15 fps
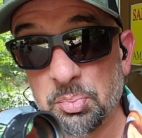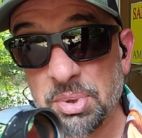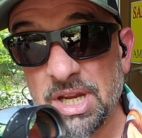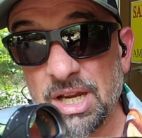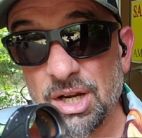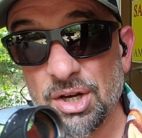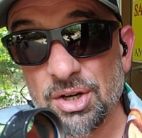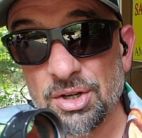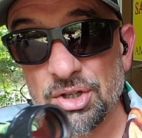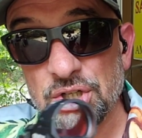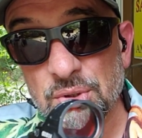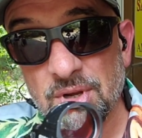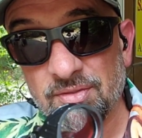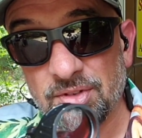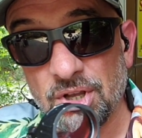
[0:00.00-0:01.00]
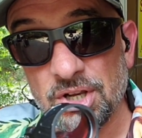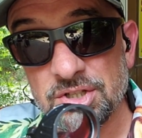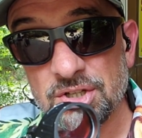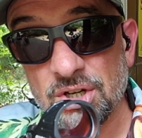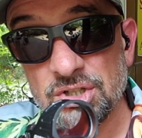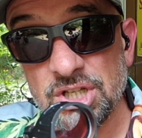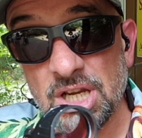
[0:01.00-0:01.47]
appear to have
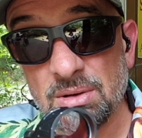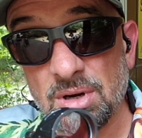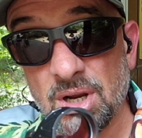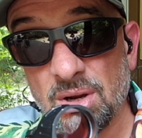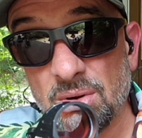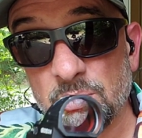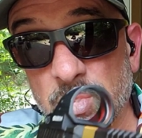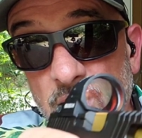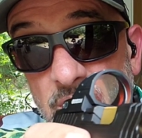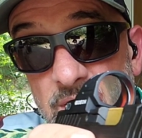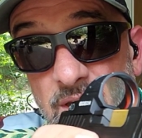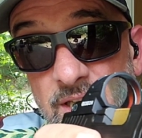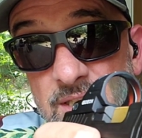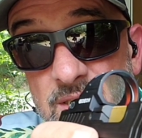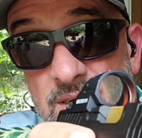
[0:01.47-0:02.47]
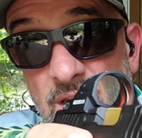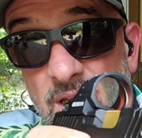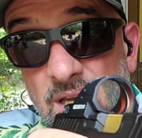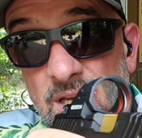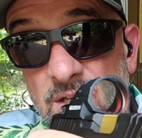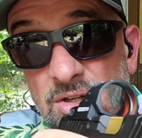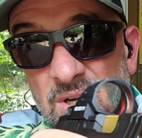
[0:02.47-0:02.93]
lost our zero, but let's
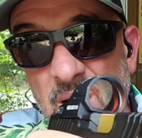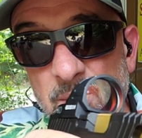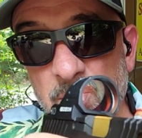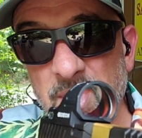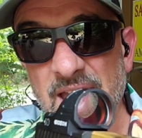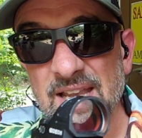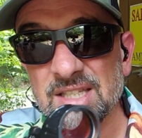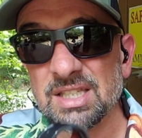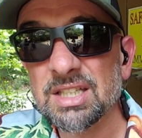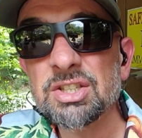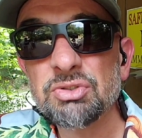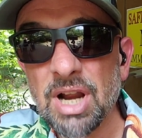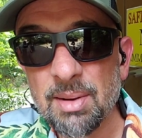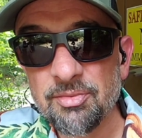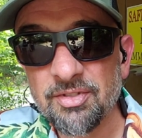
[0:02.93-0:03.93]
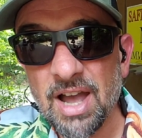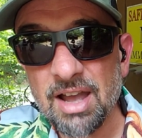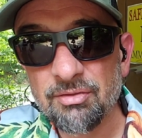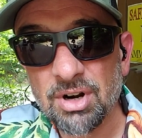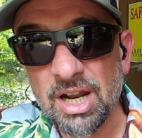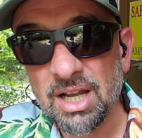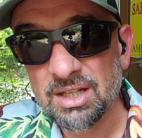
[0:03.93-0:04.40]
grab a magazine. Let's grab
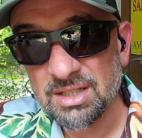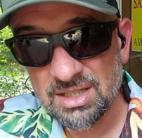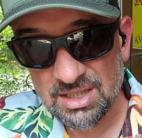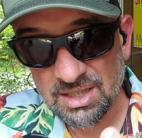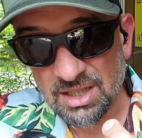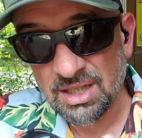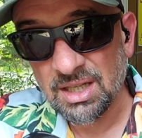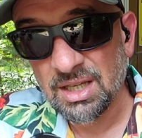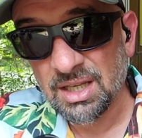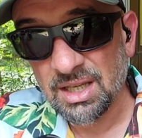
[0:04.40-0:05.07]
5 rounds.